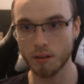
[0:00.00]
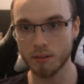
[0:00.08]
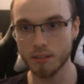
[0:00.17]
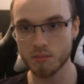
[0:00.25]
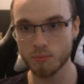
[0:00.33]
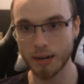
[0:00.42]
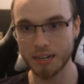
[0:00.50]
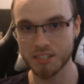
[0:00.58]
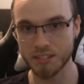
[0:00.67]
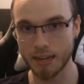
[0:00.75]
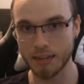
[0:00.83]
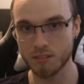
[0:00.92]
this one
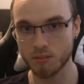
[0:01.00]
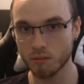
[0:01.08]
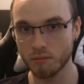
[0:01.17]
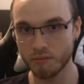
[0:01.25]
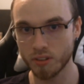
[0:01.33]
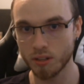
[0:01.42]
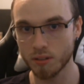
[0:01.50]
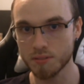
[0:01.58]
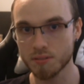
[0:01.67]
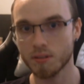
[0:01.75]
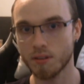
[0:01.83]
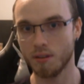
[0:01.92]
actually has good
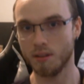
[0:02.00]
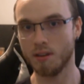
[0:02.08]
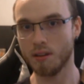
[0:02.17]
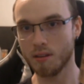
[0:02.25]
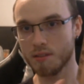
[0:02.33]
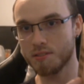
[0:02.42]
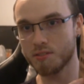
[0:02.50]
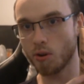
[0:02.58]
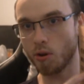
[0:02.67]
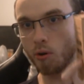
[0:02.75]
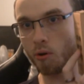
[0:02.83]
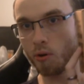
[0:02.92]
reviews.
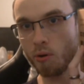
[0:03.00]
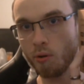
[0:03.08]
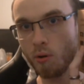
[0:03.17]
So,